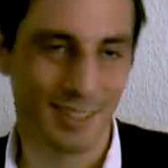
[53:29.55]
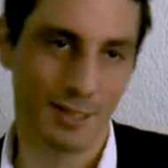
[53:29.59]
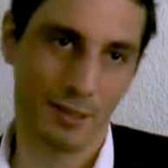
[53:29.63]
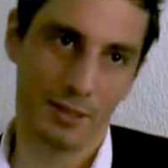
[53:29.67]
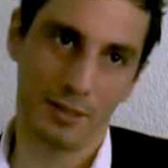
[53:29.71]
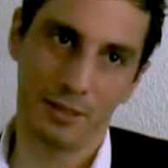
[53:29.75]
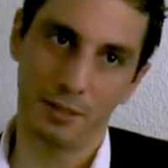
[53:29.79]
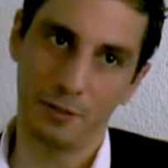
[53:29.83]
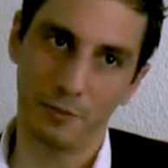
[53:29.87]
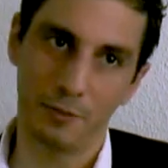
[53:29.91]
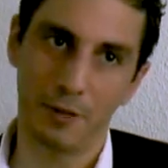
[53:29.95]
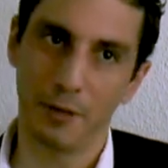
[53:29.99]

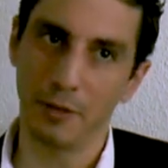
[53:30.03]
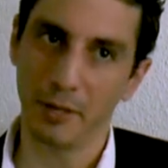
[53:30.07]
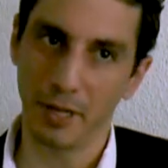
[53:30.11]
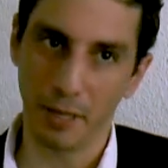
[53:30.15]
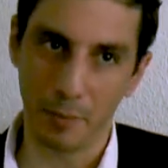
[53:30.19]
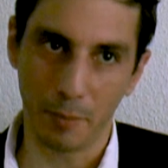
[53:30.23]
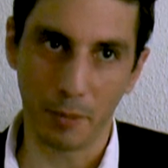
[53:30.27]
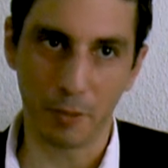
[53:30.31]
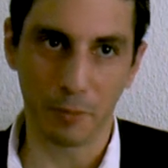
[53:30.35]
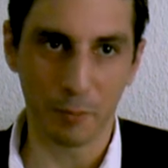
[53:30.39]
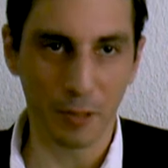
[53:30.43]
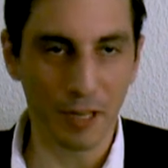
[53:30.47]
It's very
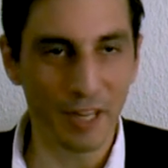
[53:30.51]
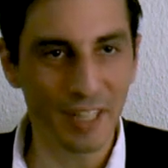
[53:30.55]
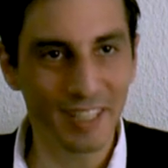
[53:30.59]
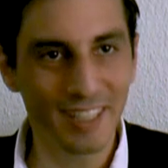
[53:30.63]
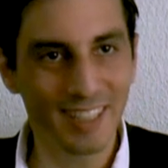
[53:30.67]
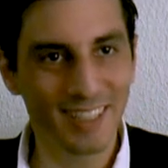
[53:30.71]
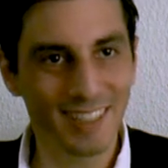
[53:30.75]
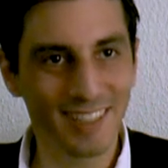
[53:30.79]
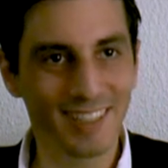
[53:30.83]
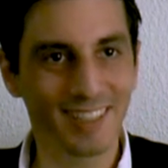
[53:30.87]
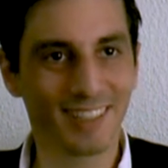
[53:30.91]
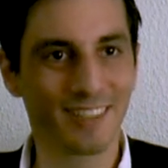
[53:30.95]

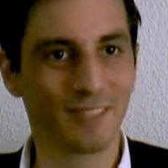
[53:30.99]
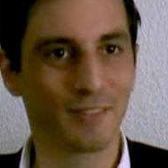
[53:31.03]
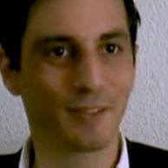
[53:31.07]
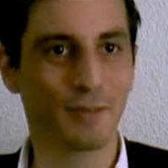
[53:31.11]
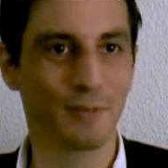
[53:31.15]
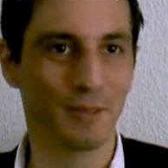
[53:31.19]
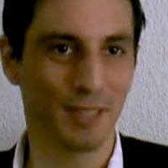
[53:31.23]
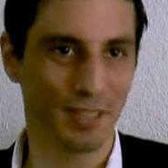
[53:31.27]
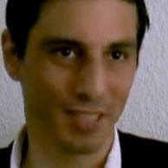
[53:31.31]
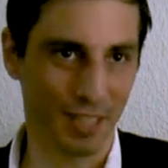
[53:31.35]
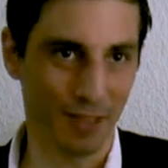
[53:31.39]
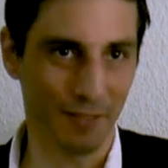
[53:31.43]
hypocritical
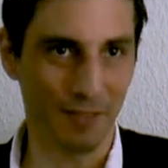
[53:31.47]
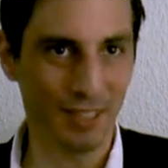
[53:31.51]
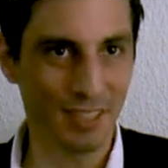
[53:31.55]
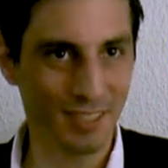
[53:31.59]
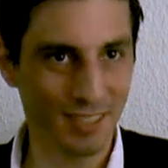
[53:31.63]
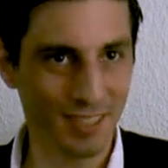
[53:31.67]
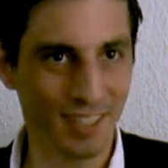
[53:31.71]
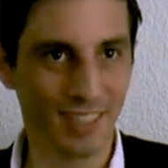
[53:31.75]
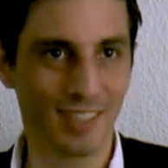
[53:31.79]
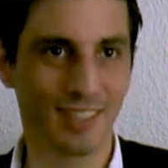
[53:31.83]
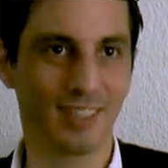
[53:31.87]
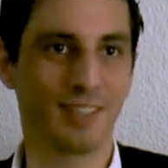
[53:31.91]
from the
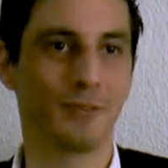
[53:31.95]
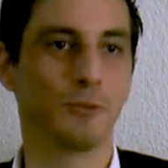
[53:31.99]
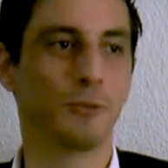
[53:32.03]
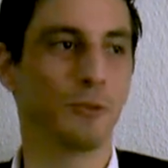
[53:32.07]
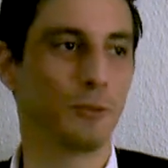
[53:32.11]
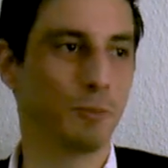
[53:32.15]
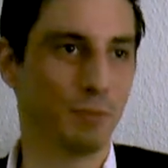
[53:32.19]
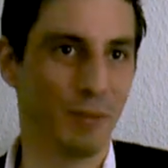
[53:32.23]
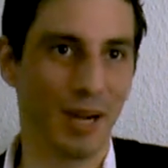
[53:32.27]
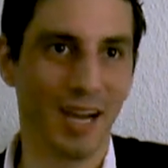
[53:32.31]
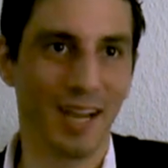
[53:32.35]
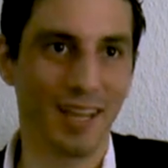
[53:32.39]
Chavista; They
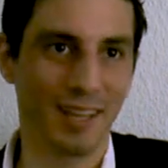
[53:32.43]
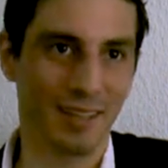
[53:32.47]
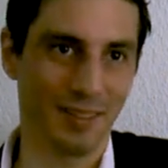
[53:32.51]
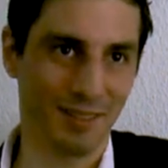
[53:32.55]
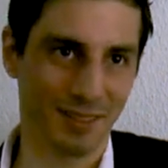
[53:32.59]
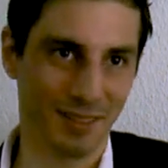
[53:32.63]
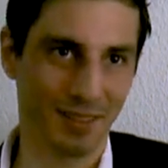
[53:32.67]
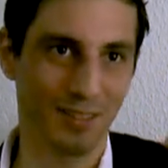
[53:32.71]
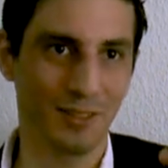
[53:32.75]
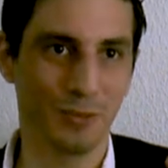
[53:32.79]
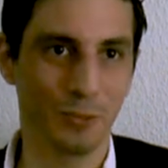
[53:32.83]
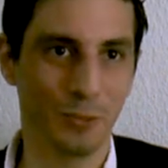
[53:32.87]
would
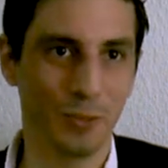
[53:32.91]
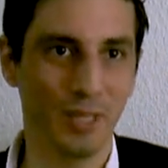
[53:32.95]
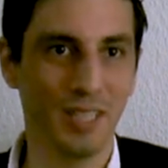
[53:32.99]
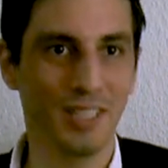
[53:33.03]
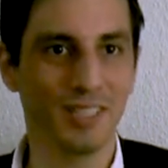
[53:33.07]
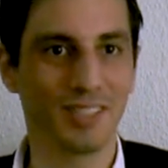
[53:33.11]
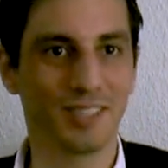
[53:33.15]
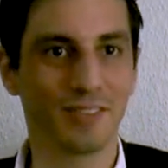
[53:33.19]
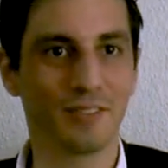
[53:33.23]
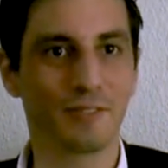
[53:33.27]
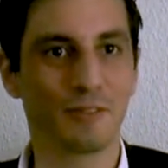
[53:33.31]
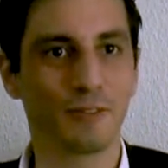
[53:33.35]
buy the
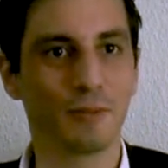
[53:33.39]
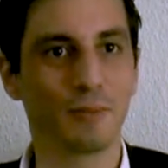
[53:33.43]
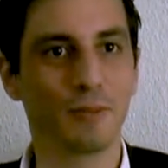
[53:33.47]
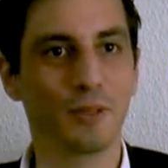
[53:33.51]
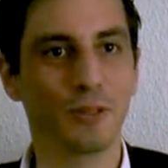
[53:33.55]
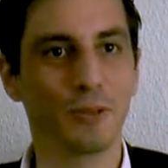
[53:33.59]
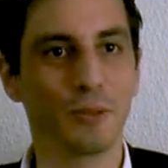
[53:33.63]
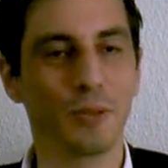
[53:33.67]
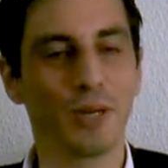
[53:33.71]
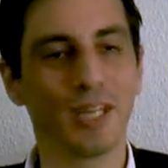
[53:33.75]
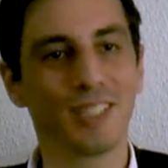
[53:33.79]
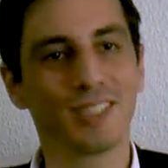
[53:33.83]
wheat uh, from
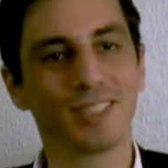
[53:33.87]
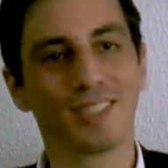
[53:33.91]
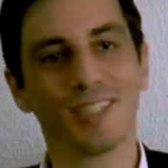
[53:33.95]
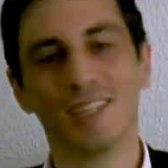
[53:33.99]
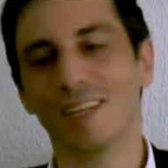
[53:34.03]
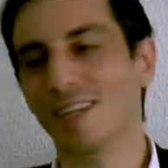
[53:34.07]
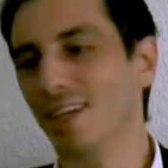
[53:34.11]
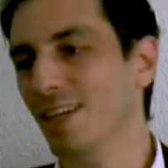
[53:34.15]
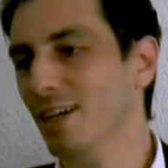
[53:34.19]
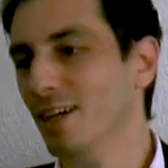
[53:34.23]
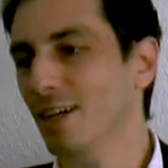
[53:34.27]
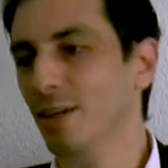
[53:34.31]
the
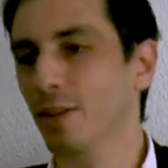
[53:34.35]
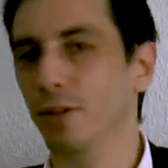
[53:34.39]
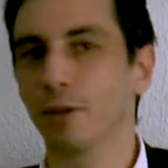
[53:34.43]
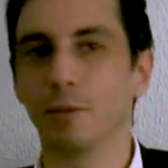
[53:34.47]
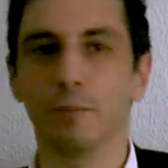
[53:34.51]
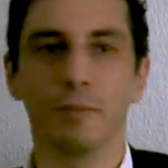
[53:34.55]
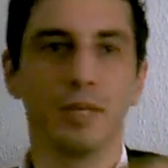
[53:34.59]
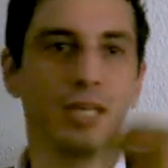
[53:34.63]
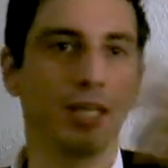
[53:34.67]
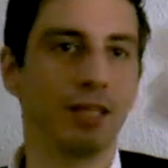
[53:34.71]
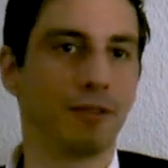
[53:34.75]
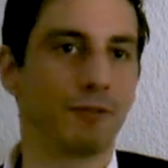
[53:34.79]
US,
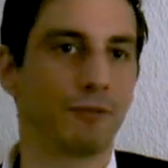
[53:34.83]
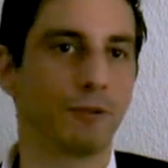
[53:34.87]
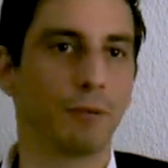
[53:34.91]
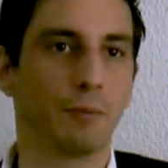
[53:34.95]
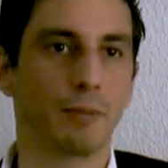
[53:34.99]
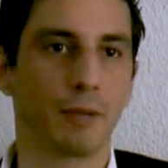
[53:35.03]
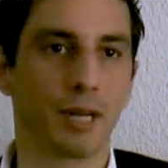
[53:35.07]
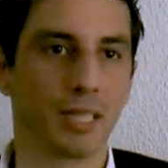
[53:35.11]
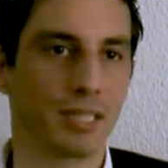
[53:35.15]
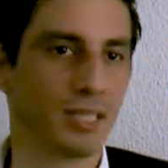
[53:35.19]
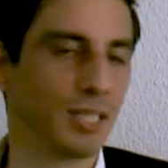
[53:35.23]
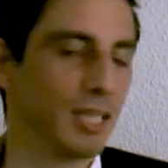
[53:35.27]
the meat
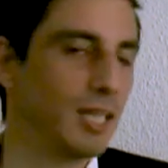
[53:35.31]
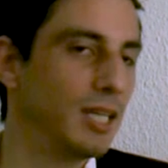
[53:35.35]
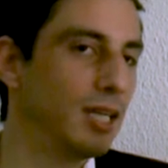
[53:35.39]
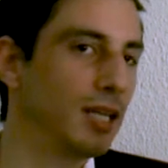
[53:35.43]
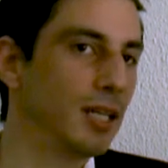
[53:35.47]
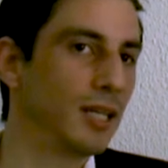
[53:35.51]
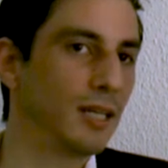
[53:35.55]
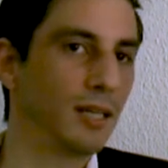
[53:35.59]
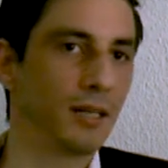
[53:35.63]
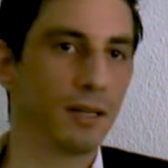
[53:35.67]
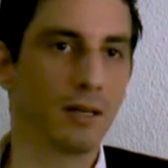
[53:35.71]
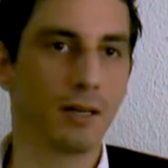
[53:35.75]
from
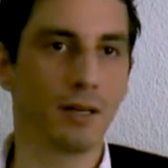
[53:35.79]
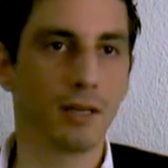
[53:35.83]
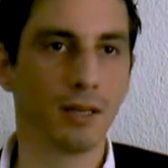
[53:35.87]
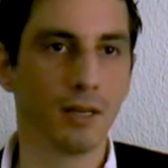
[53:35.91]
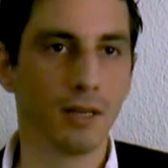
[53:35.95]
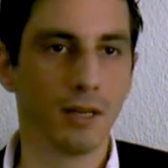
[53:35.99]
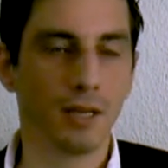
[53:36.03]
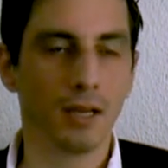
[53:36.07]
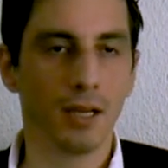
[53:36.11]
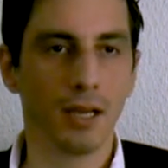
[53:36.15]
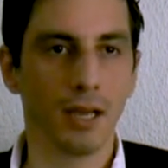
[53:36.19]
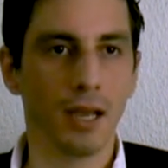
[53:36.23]
Brazil,
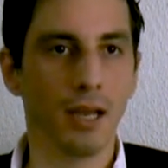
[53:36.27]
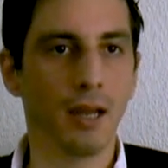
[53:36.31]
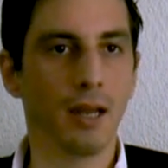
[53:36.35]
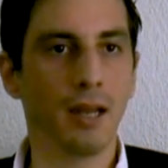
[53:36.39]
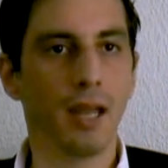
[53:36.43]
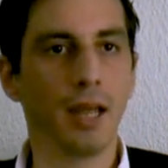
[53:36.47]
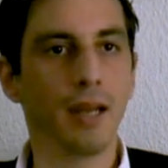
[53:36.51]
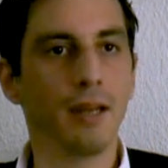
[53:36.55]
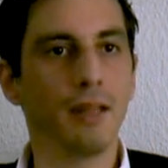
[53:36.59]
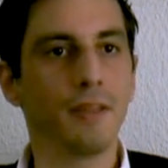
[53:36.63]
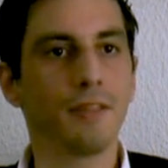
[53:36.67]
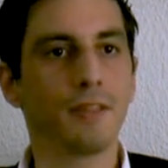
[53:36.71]
uh,
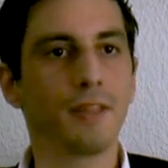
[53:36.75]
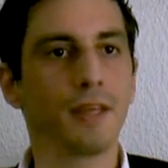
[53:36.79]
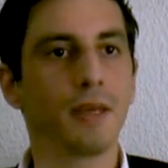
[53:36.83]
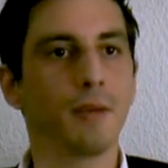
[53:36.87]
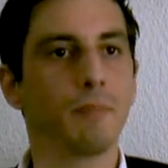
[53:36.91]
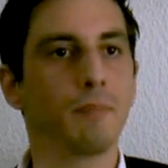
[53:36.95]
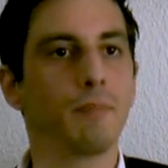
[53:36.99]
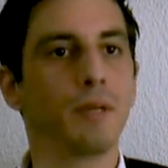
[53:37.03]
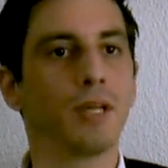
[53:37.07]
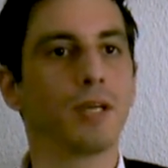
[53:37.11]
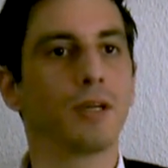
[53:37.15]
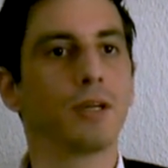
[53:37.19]

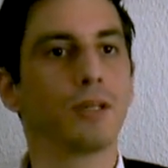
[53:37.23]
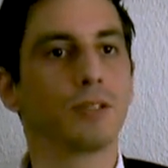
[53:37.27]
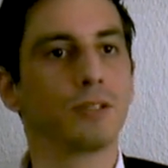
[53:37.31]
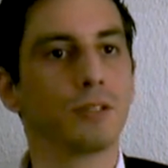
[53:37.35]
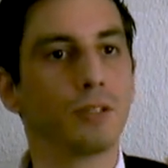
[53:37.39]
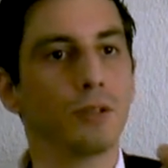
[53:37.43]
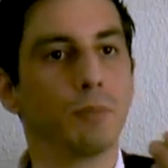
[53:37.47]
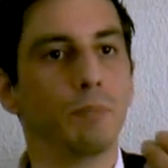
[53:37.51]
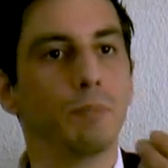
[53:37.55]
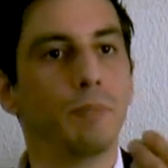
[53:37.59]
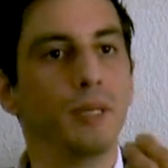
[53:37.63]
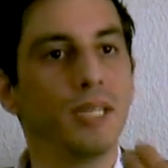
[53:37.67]
anything,
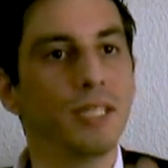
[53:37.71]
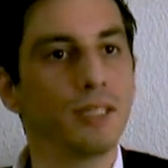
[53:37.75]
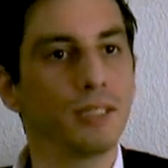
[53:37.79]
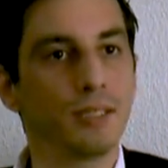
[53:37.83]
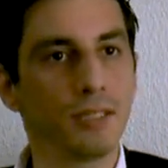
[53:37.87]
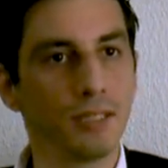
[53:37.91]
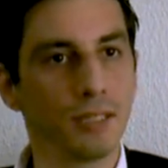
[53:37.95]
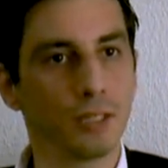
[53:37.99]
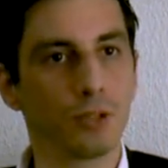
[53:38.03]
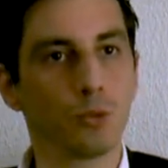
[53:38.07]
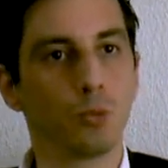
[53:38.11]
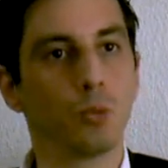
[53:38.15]
because the
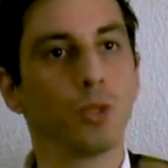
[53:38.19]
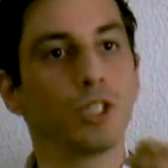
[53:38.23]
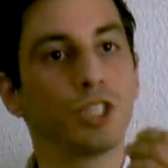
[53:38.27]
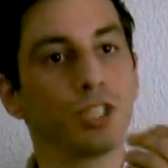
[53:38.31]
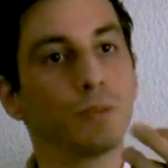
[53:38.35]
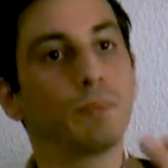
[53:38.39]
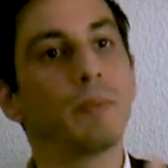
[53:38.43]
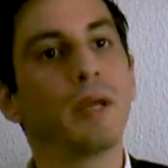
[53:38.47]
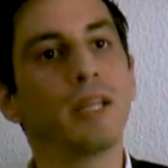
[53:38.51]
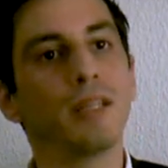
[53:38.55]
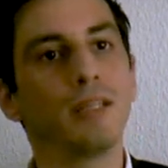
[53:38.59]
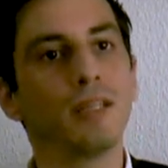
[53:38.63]
business was
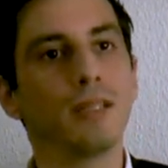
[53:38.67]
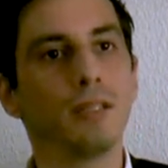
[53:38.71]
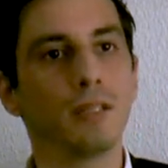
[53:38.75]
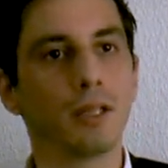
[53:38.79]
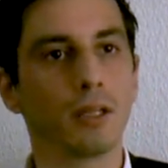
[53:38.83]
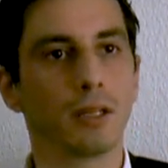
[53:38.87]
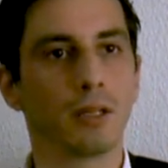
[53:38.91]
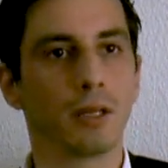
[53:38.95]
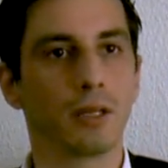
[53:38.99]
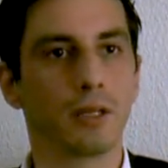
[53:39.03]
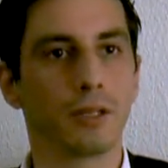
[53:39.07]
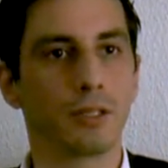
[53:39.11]
spending
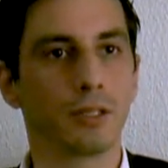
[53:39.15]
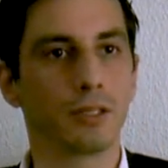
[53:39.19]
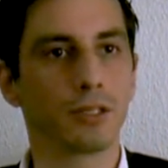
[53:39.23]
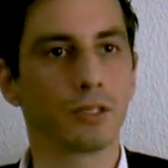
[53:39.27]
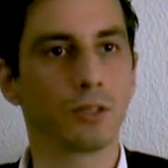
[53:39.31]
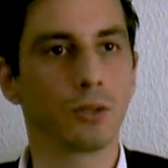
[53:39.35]
the dollars.